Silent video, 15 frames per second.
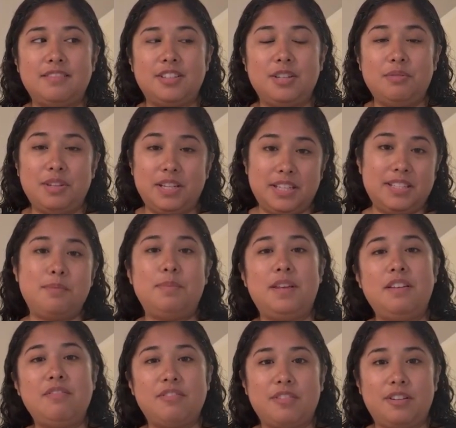you need to
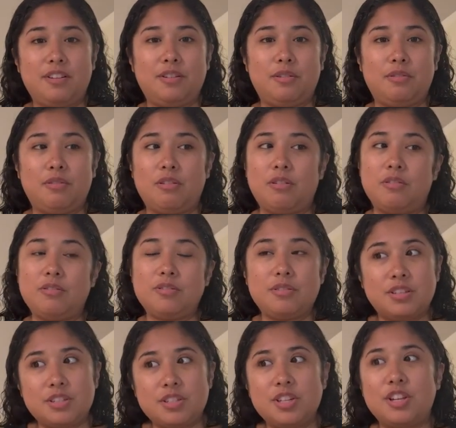be for a little girl, so
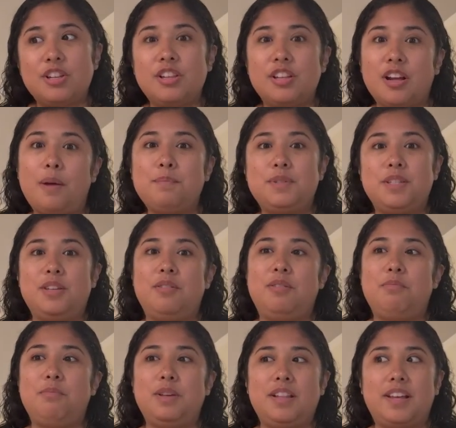that she could look up to you
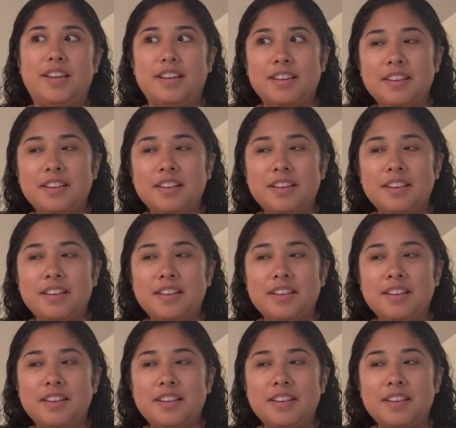and be like,